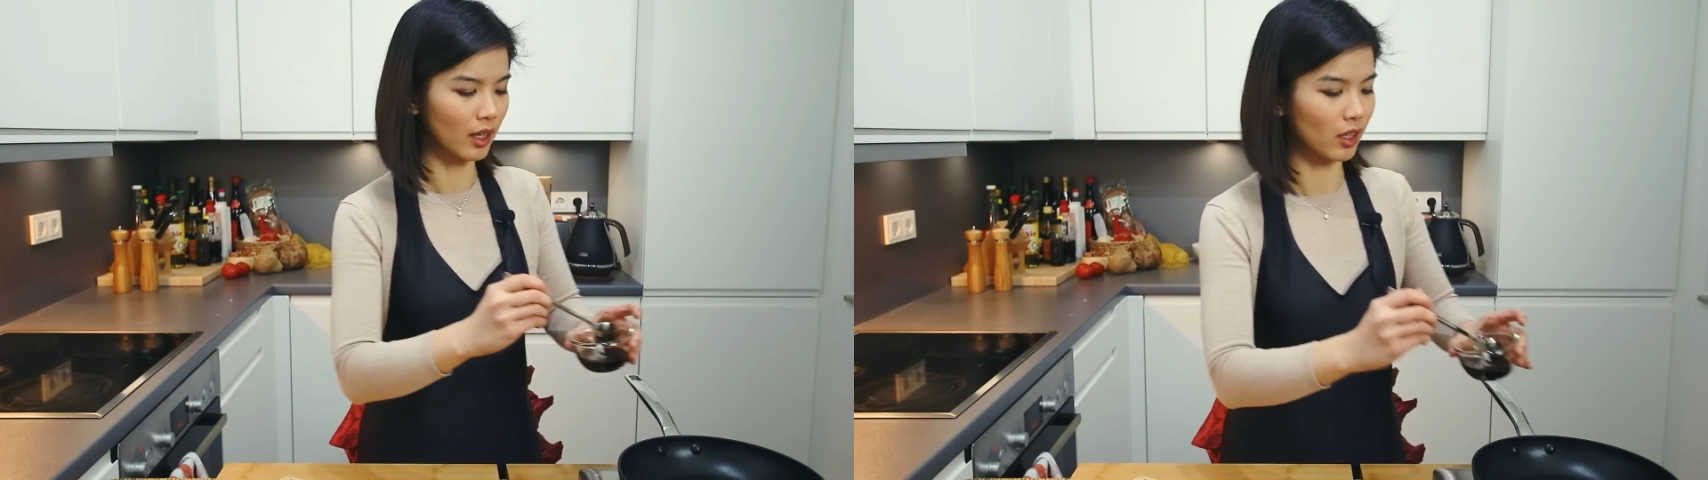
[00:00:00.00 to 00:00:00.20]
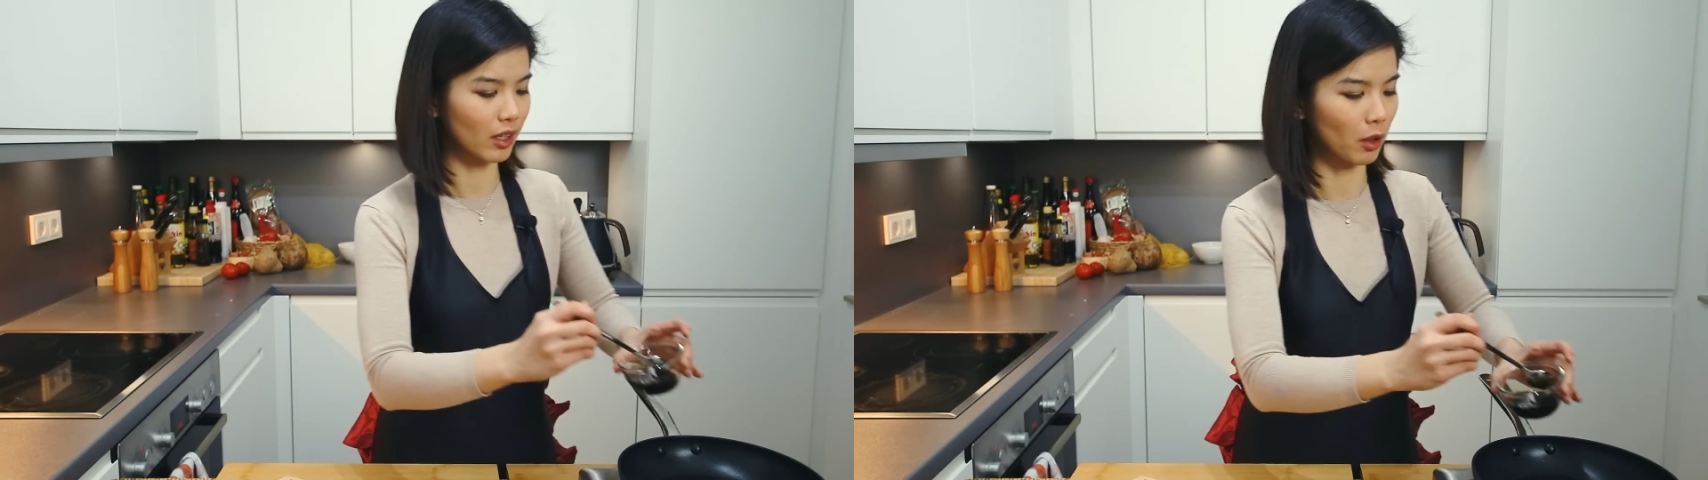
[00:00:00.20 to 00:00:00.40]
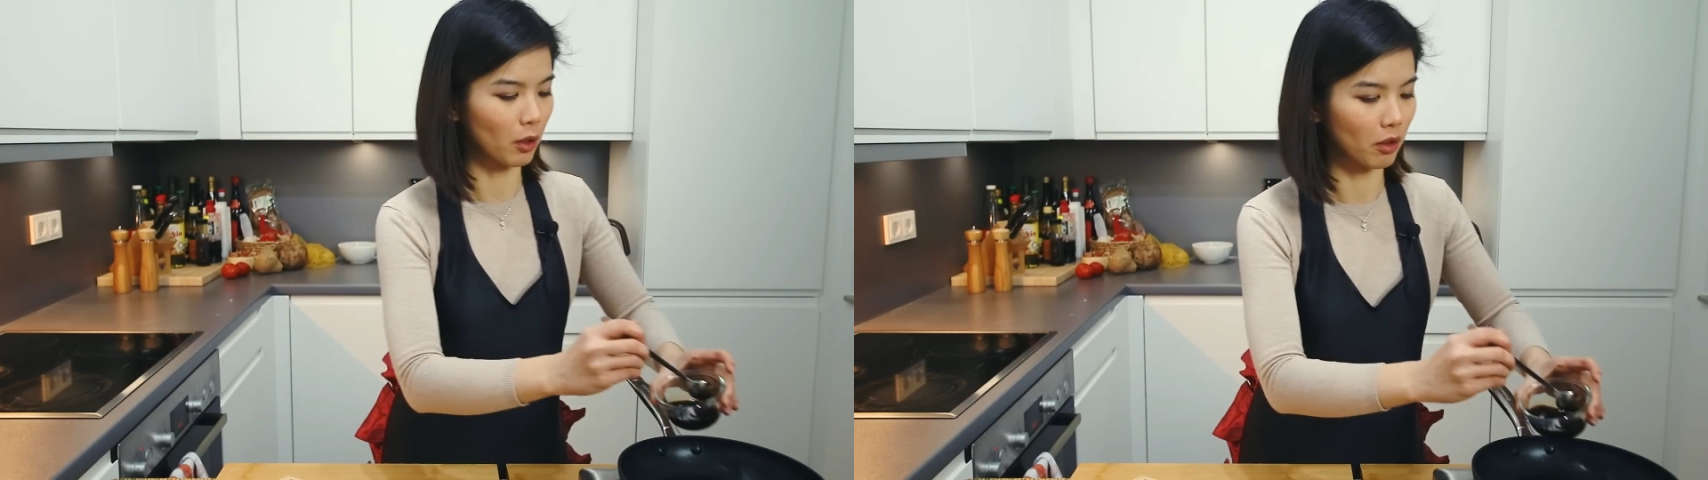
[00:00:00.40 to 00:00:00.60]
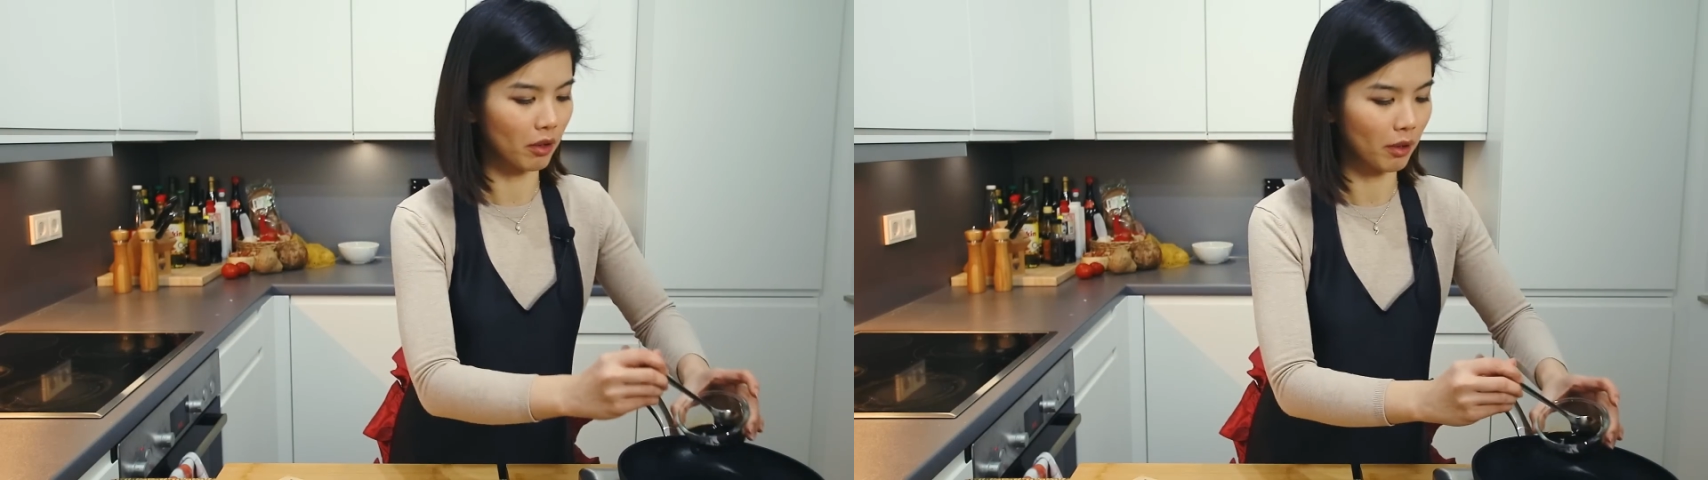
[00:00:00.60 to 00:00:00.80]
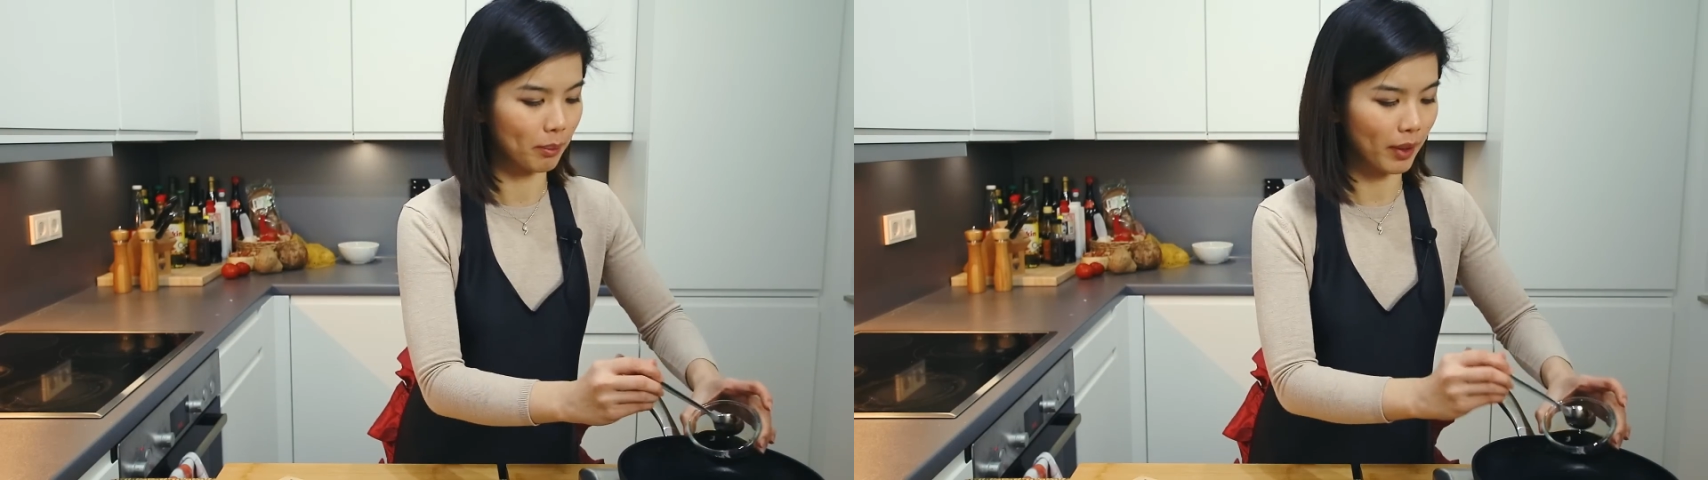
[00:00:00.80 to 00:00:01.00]

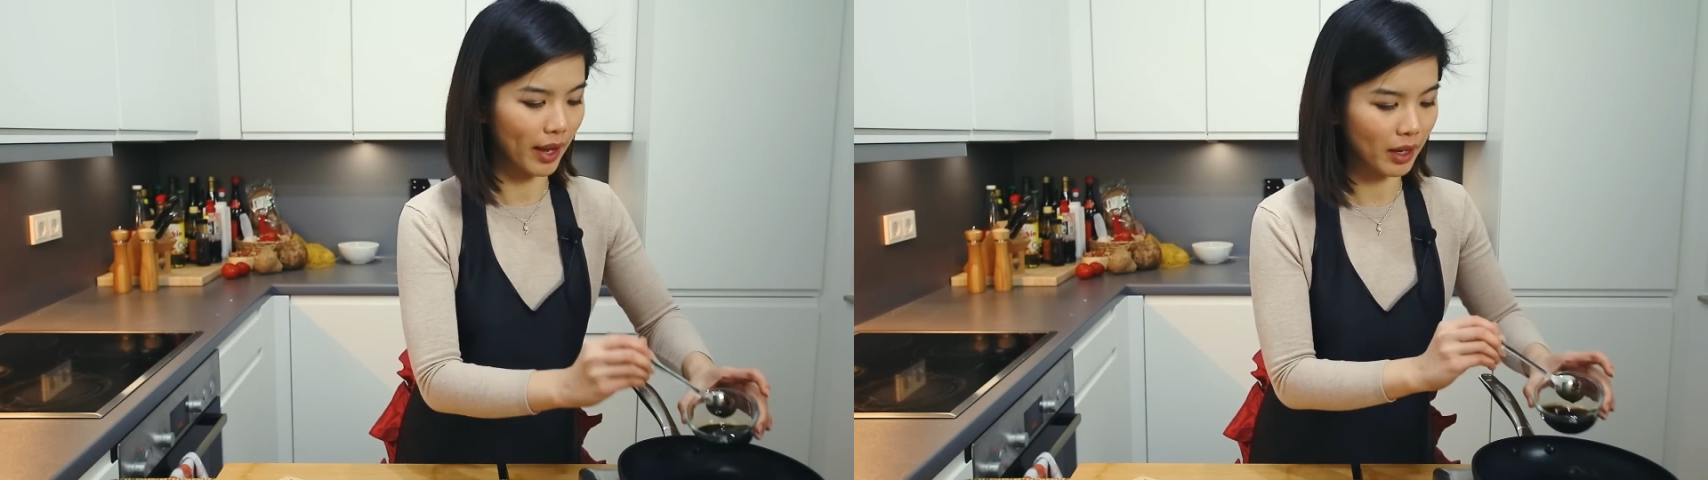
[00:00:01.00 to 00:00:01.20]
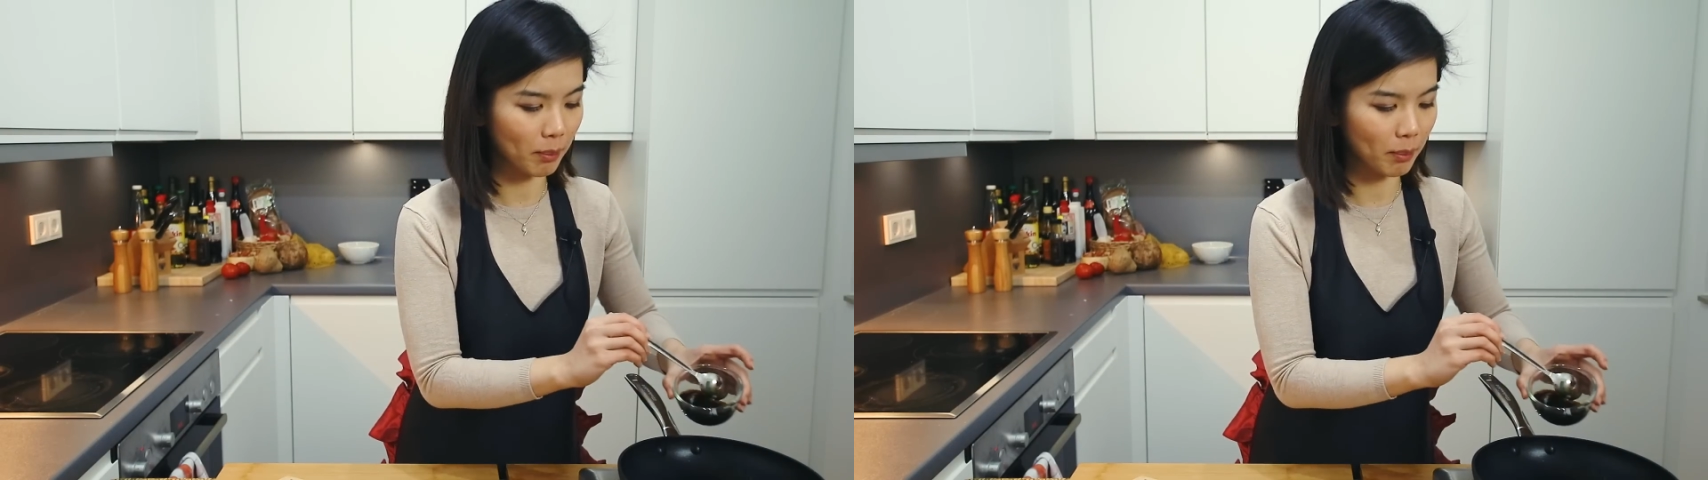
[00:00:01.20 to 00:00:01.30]
So add a